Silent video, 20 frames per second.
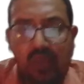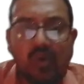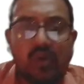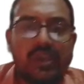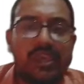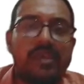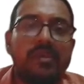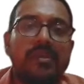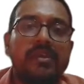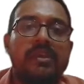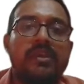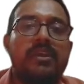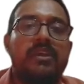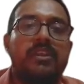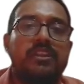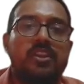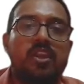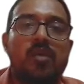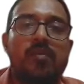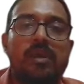Okay.
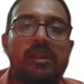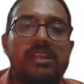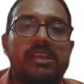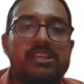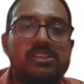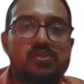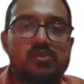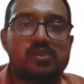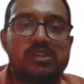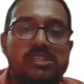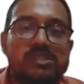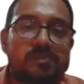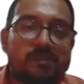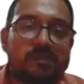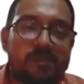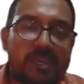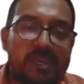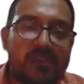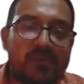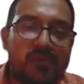Now, my dear students,
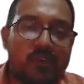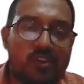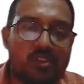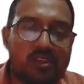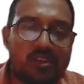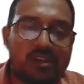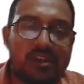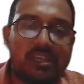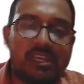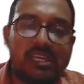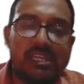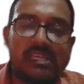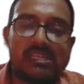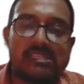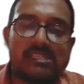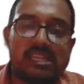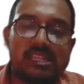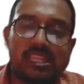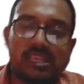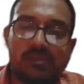P for third year
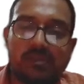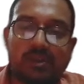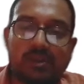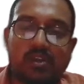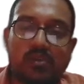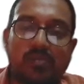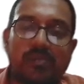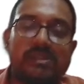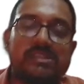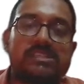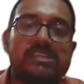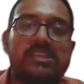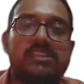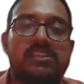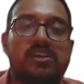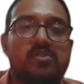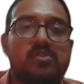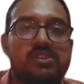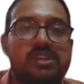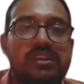is nothing but rupees
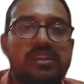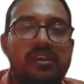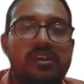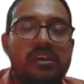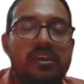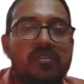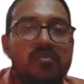10,000.